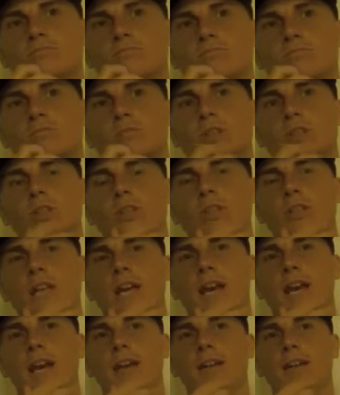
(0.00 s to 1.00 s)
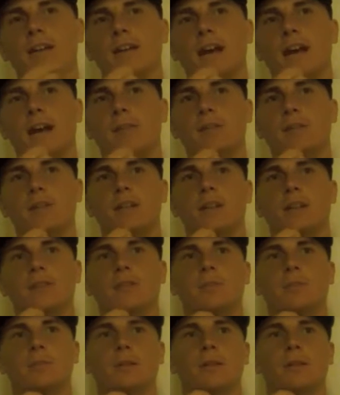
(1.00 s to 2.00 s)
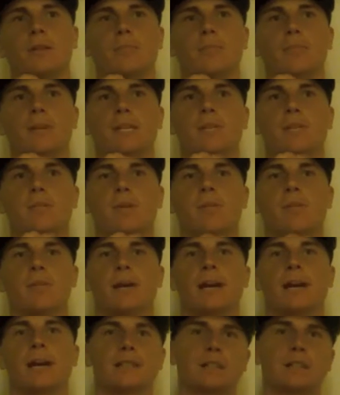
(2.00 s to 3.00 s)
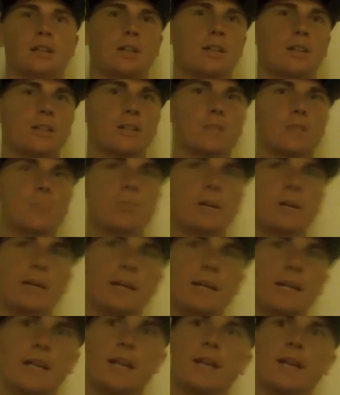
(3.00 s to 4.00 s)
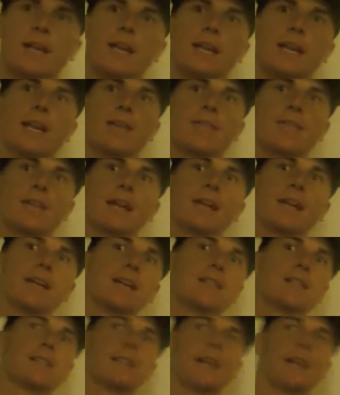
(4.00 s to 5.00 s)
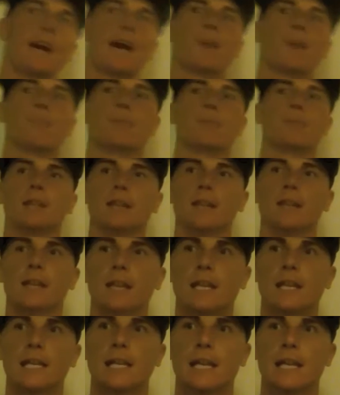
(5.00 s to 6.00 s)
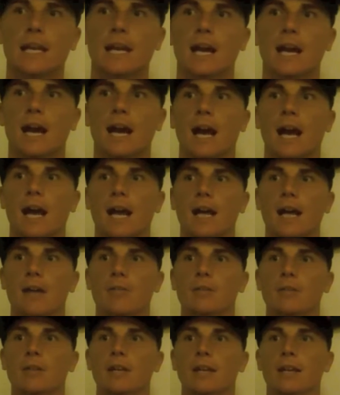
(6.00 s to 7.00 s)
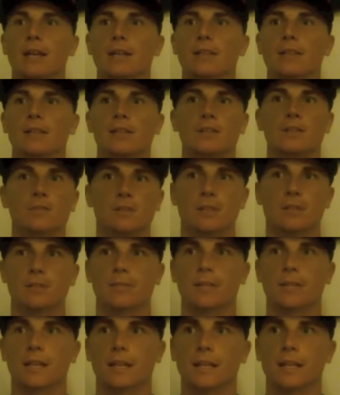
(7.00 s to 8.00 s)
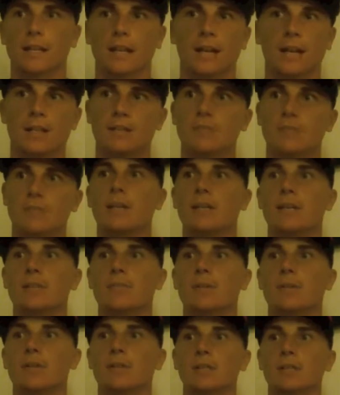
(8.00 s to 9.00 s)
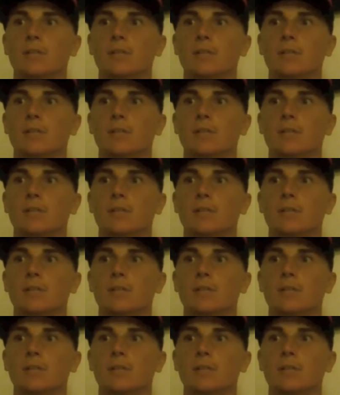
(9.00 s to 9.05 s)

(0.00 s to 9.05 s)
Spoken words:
Well, yeah, I would love to play baseball past college, but if that doesn't happen, I would like to do something in the lines of baseball just